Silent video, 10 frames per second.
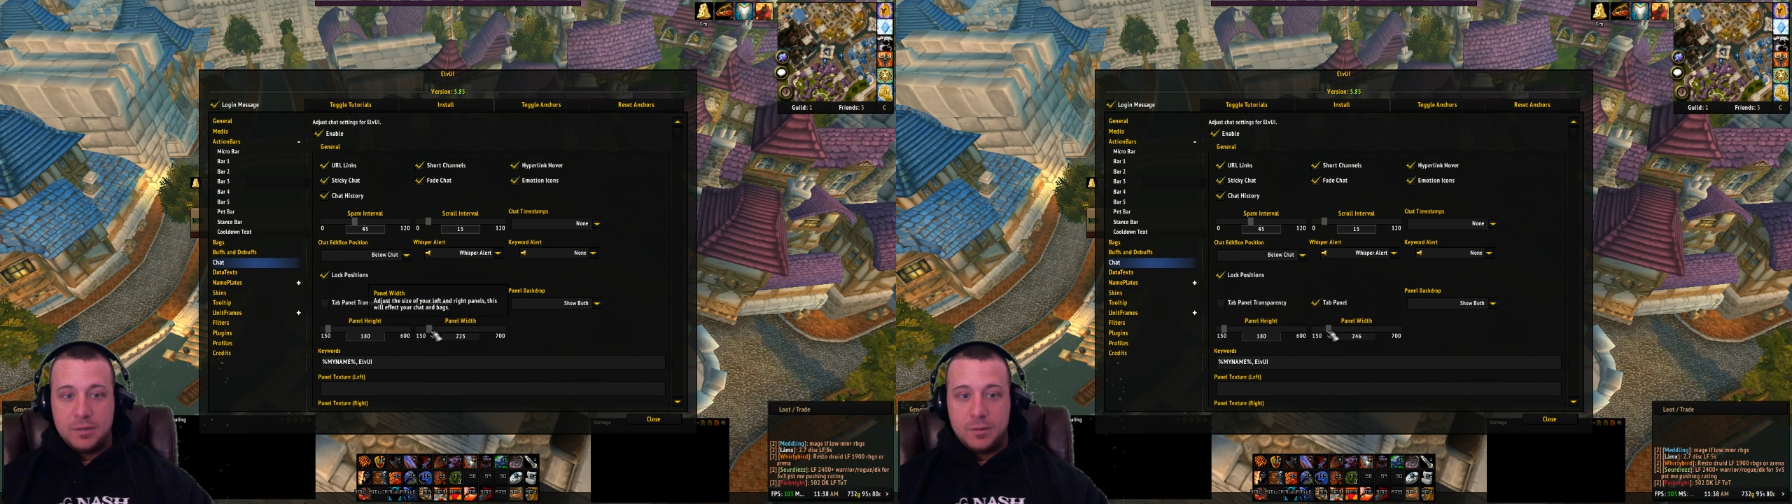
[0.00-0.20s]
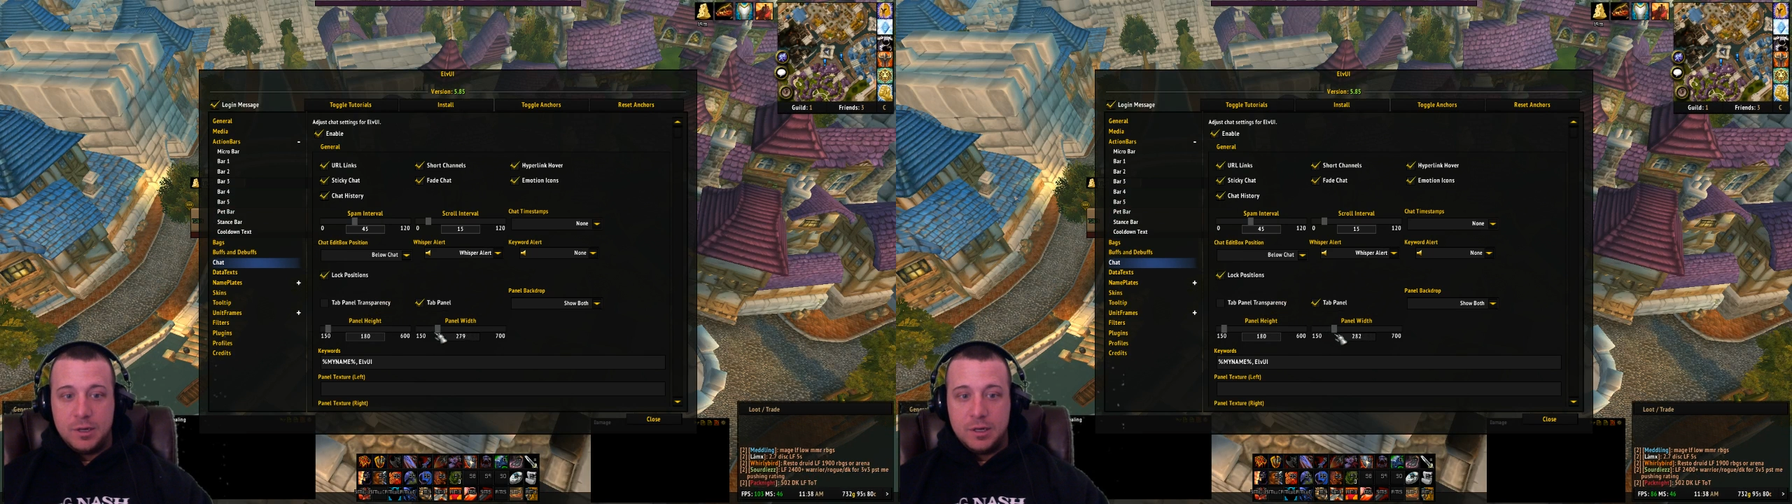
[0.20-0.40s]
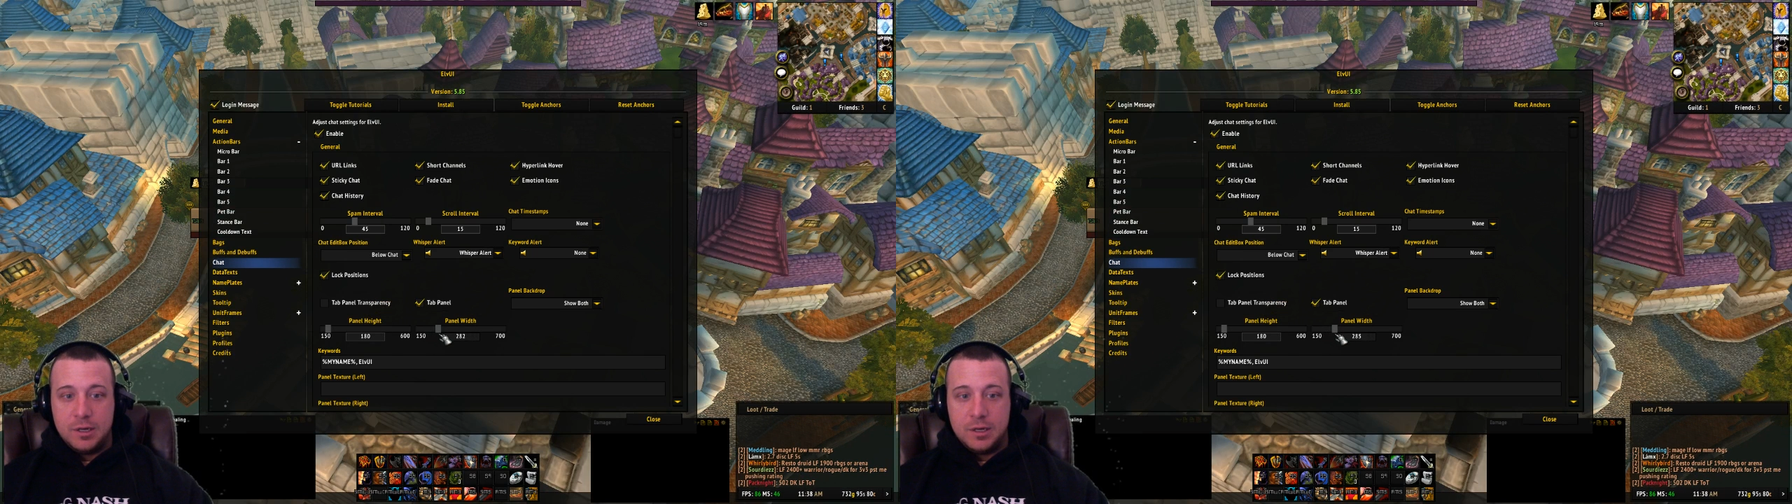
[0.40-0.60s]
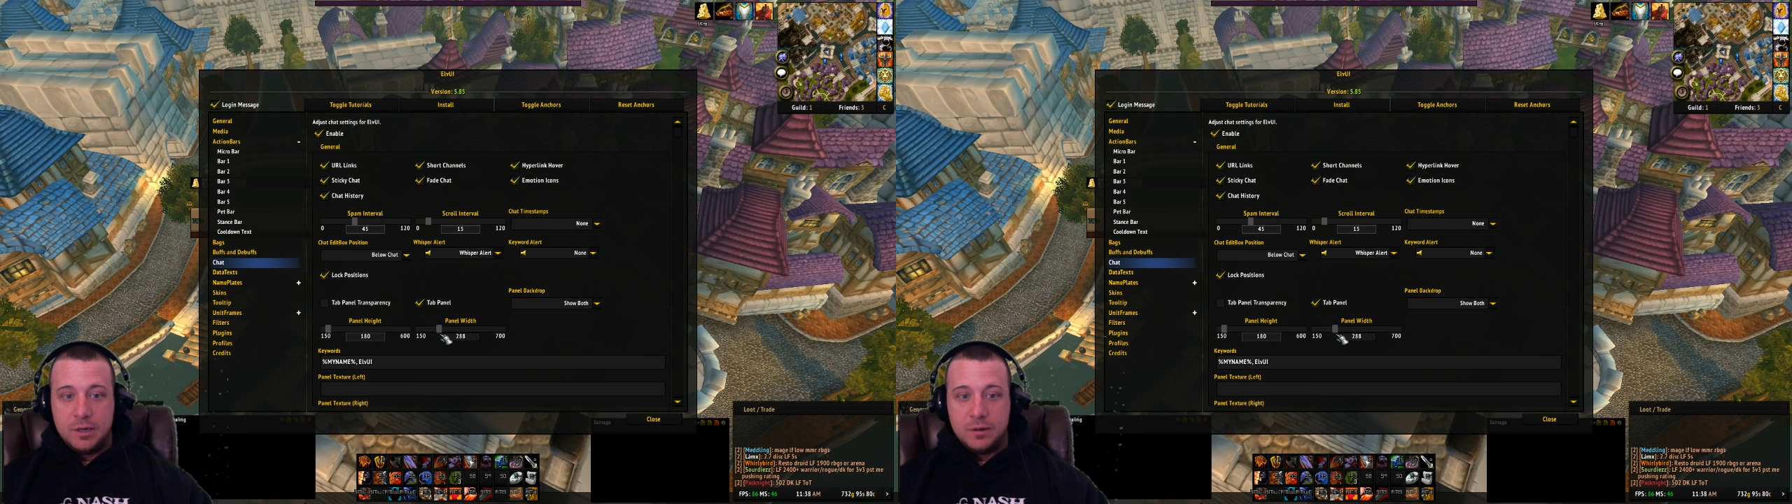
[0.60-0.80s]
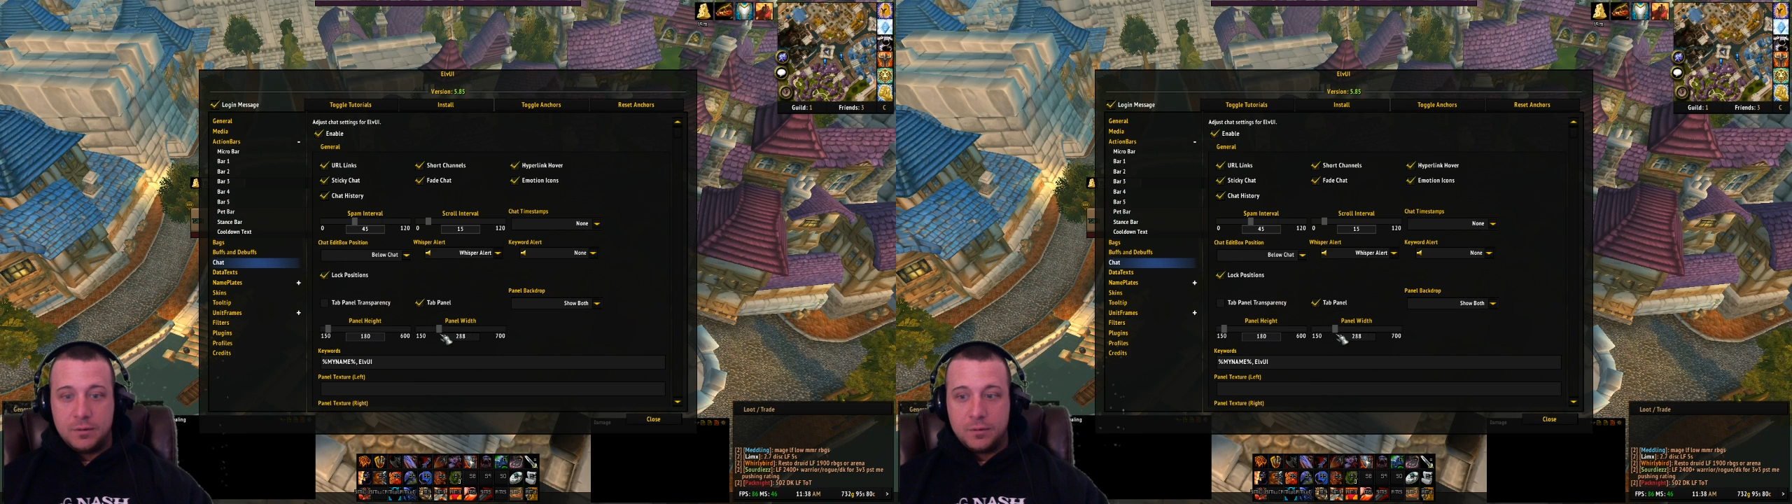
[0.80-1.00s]
to
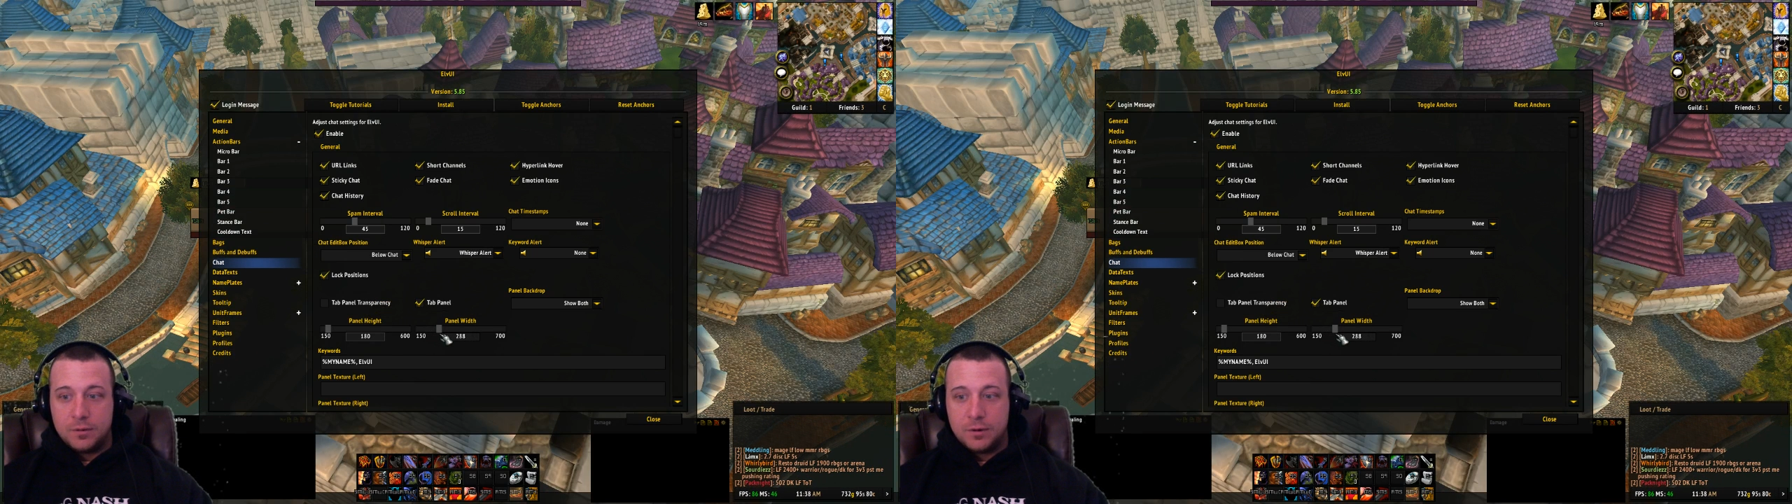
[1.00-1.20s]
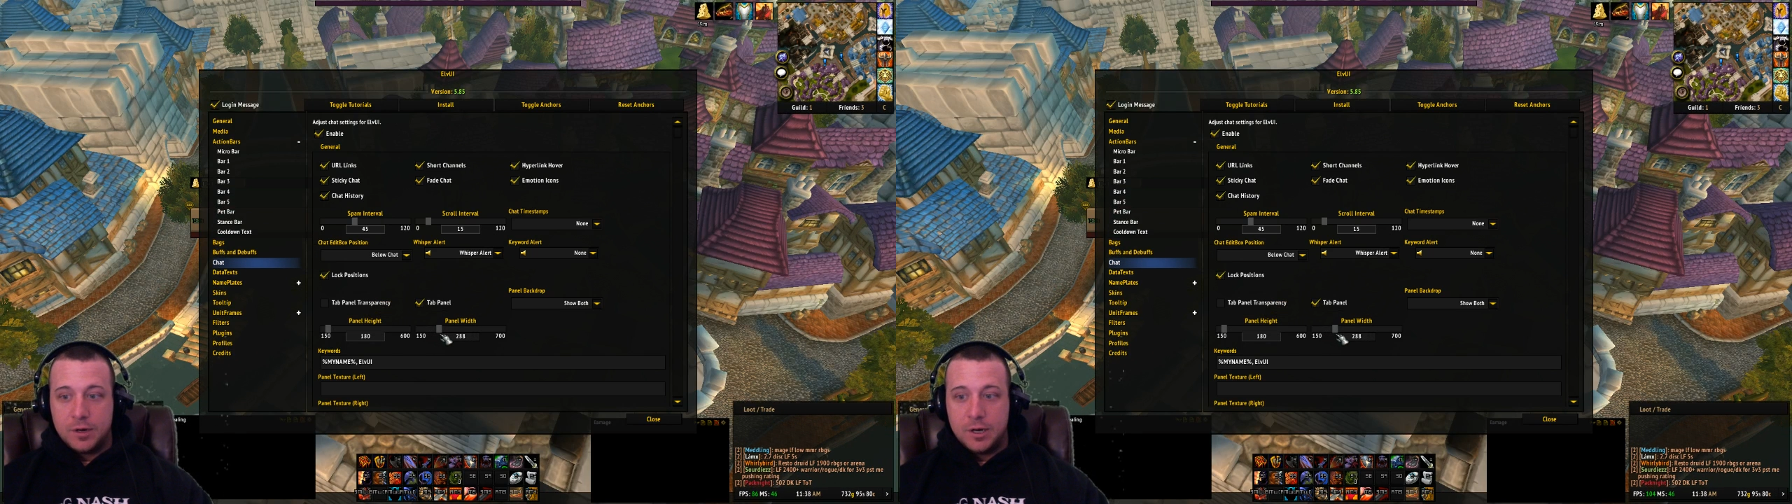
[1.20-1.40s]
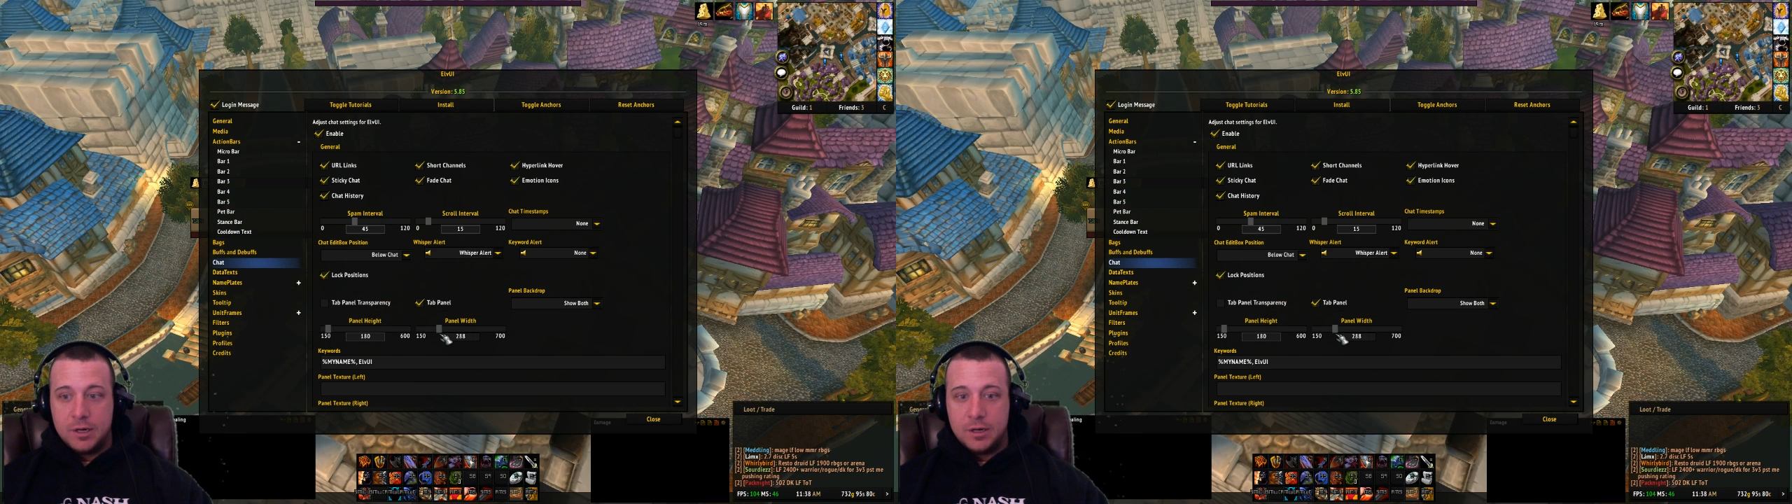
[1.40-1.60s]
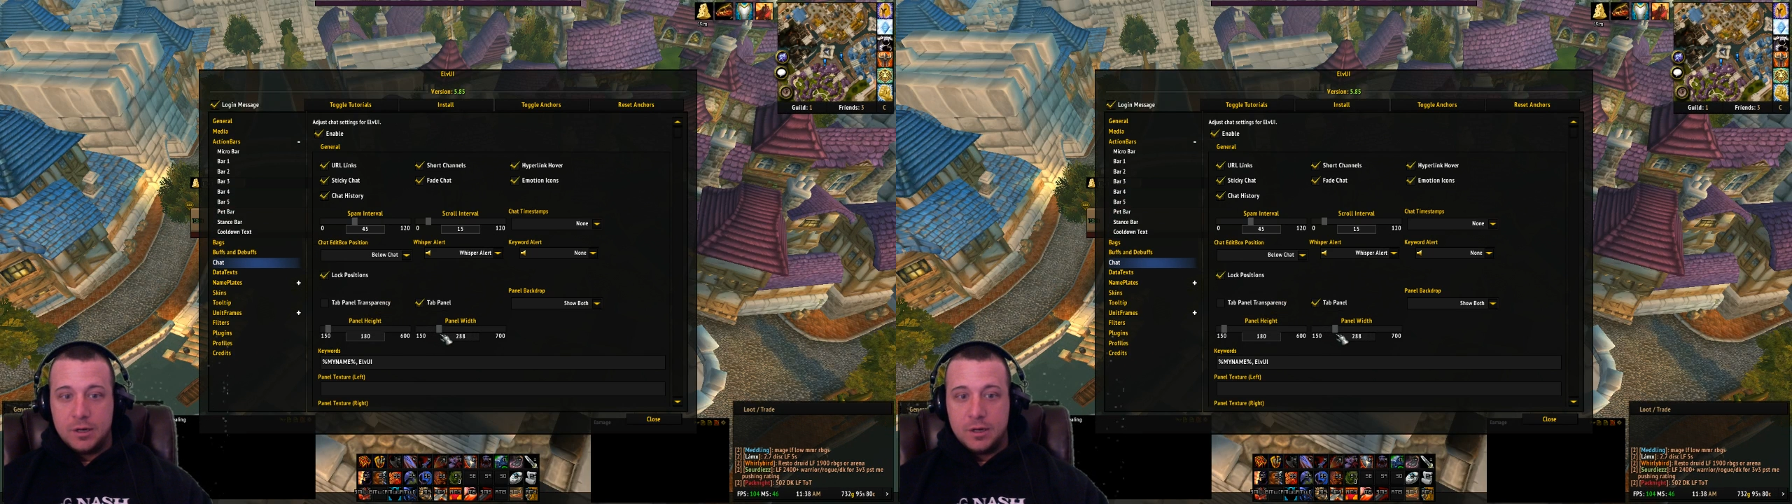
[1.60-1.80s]
be right